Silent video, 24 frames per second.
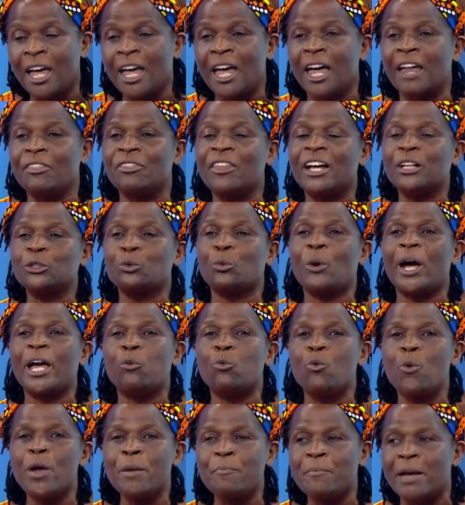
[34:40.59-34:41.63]
And that's why
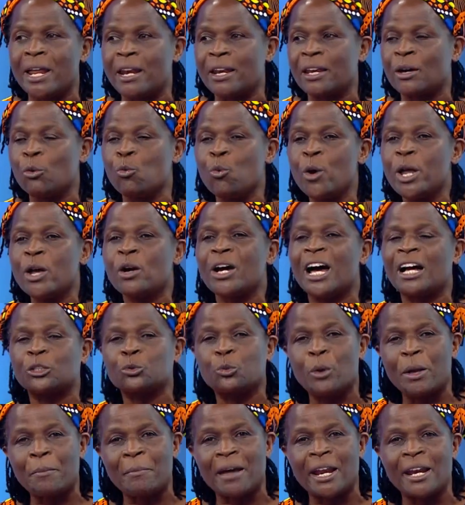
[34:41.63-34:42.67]
women, we as
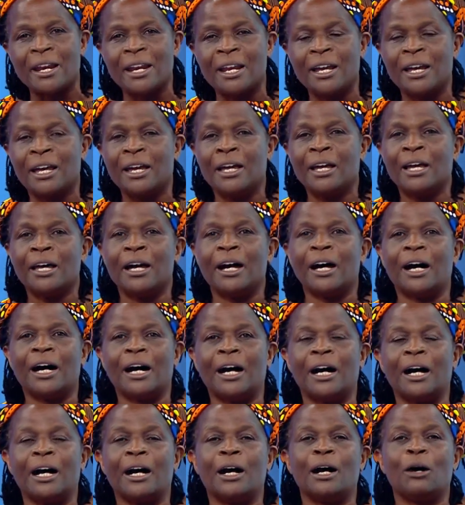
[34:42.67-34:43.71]
women,
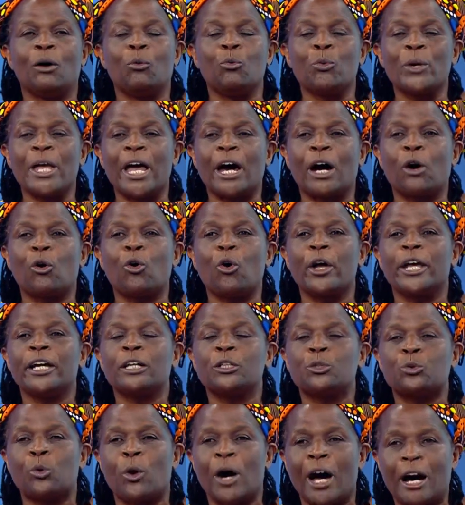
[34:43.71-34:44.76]
we are
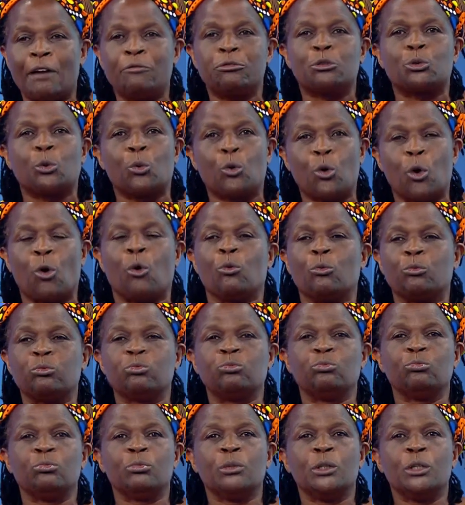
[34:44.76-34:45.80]
going to have to go
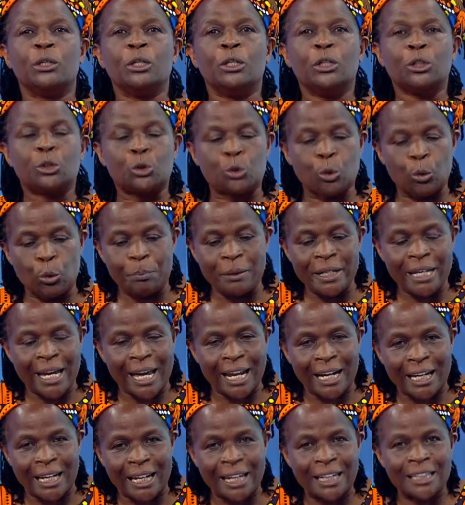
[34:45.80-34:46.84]
to be
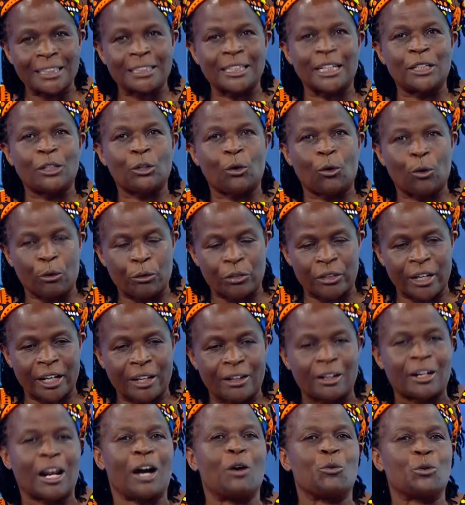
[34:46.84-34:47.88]
elected on the
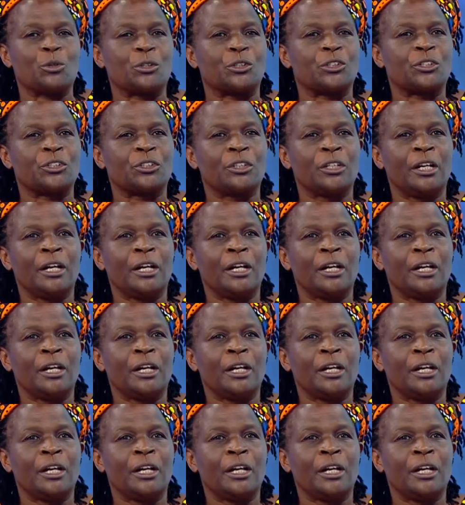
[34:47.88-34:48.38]
ground.